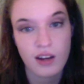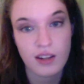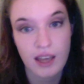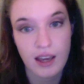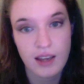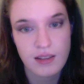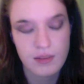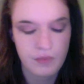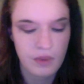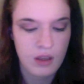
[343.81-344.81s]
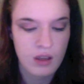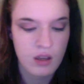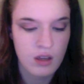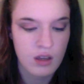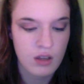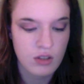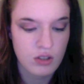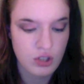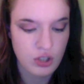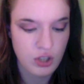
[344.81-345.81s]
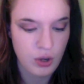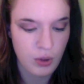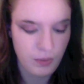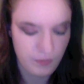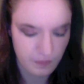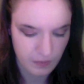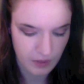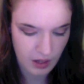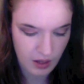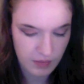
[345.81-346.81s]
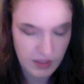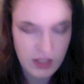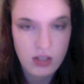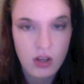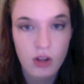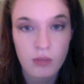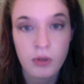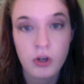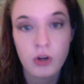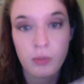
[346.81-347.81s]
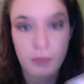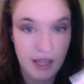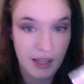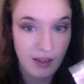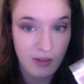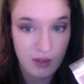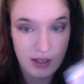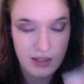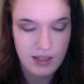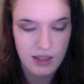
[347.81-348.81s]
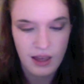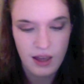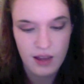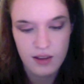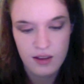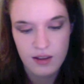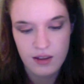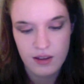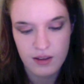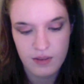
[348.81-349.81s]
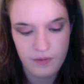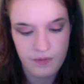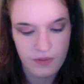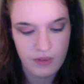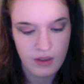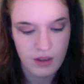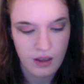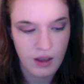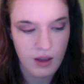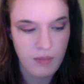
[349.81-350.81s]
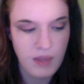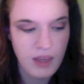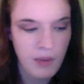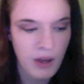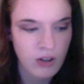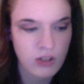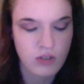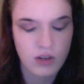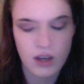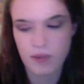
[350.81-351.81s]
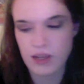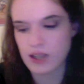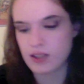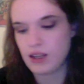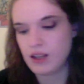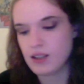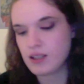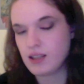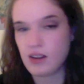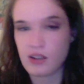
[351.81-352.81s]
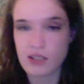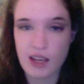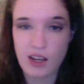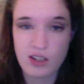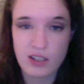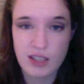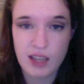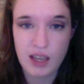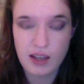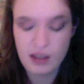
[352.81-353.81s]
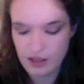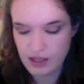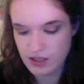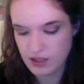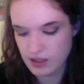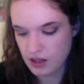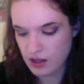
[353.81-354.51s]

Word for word: on the eyes. So um, this is called Pearl Pink, if you didn't see that. Uh, mica powder is great because it doesn't irritate your skin, at least...